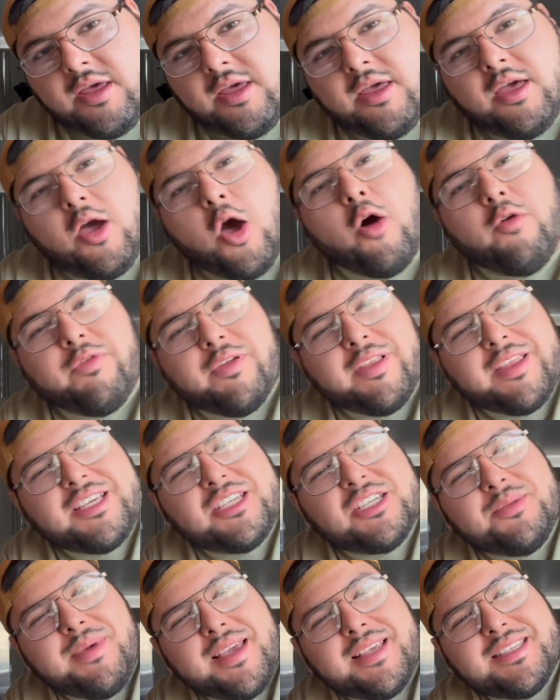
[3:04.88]
Hopefully she
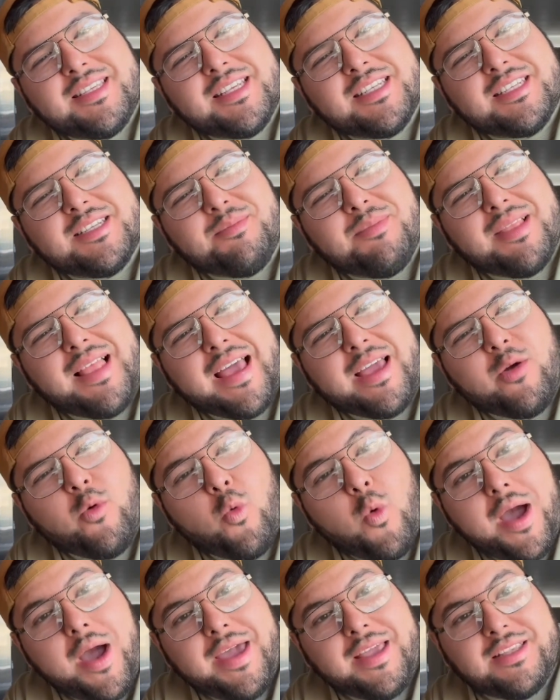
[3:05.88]
makes this in black and
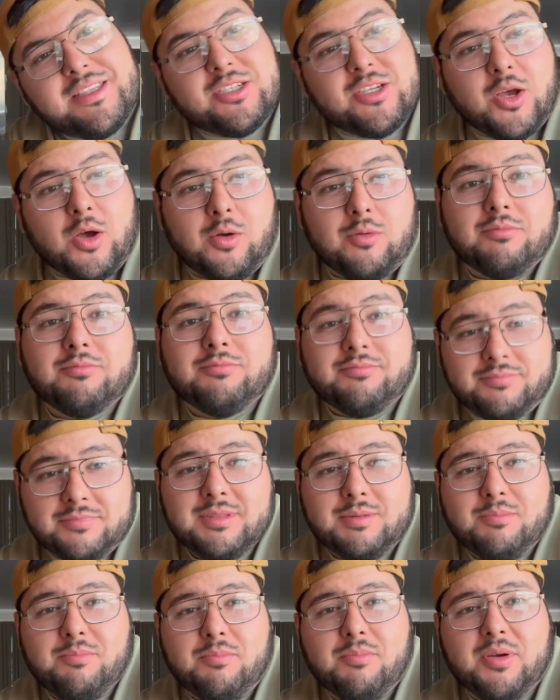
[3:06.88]
white, so
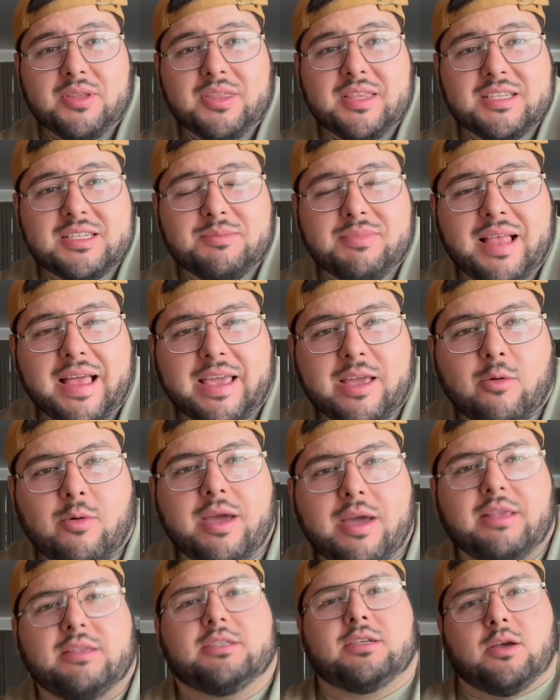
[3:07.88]
put this in black and
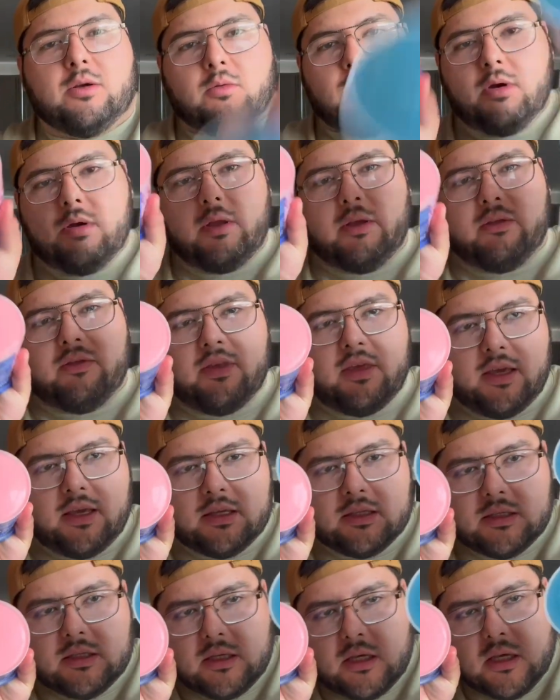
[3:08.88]
white, so one of
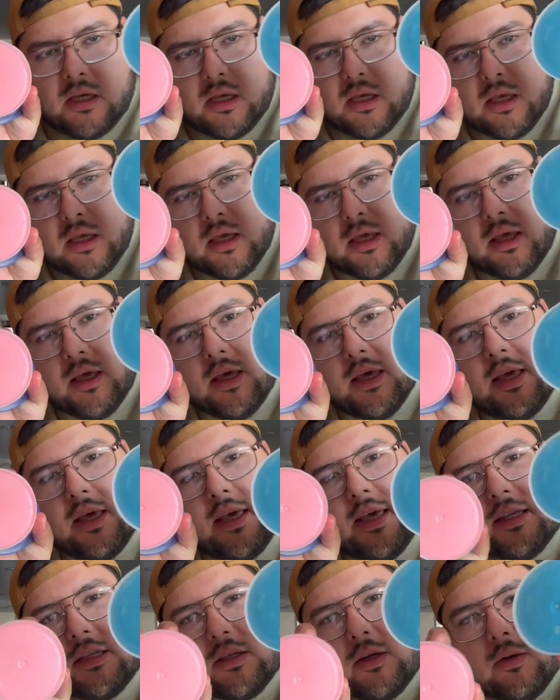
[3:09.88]
these
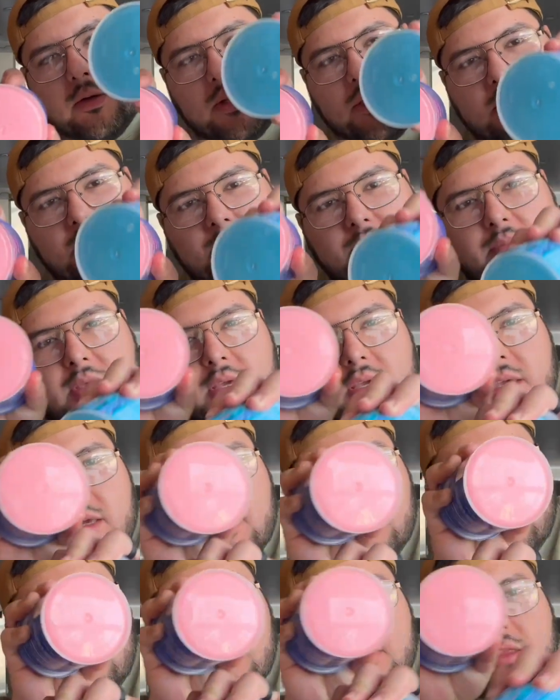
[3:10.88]
is going to be
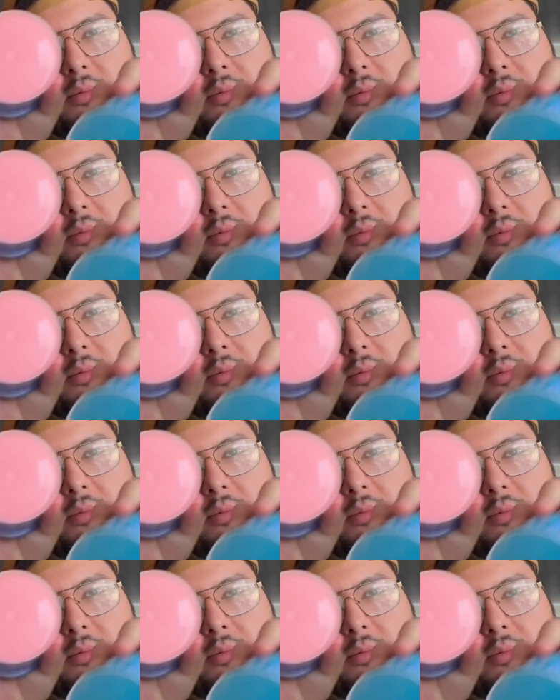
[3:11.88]
the